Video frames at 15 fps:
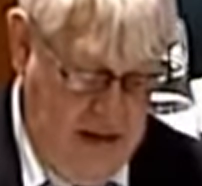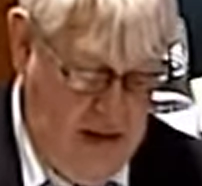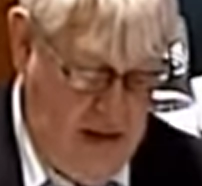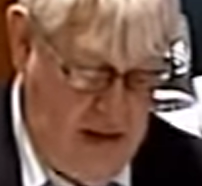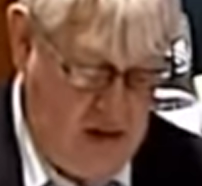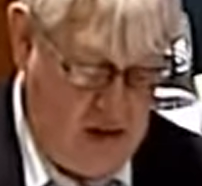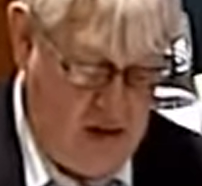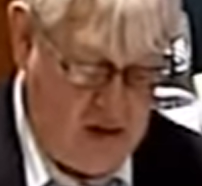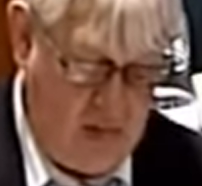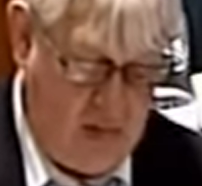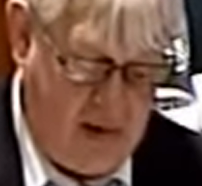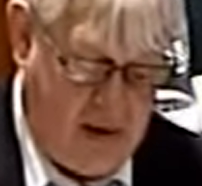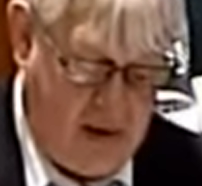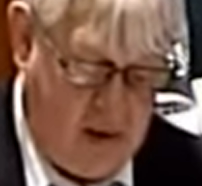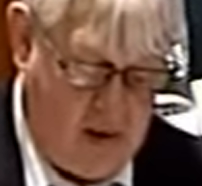And I use the
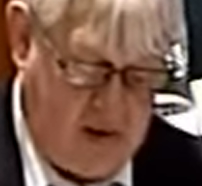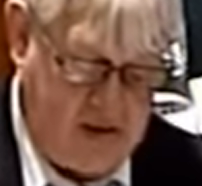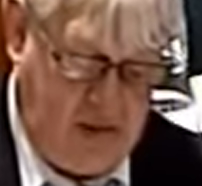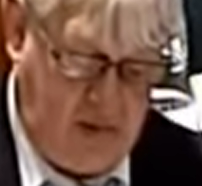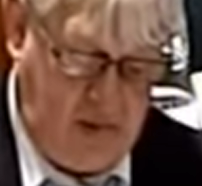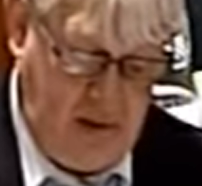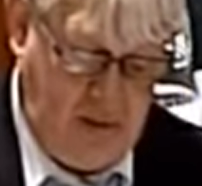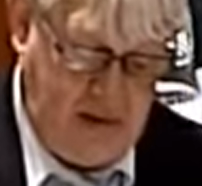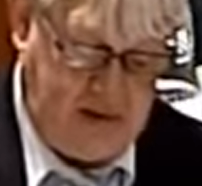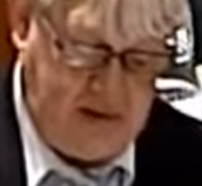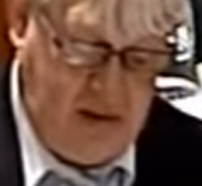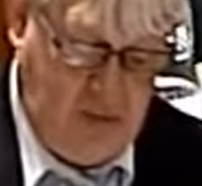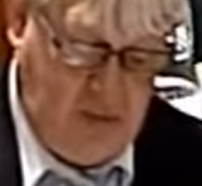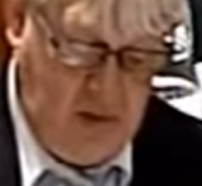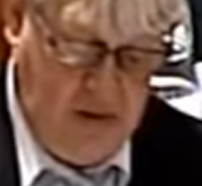bin lorries as a prime
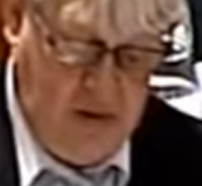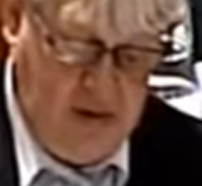example,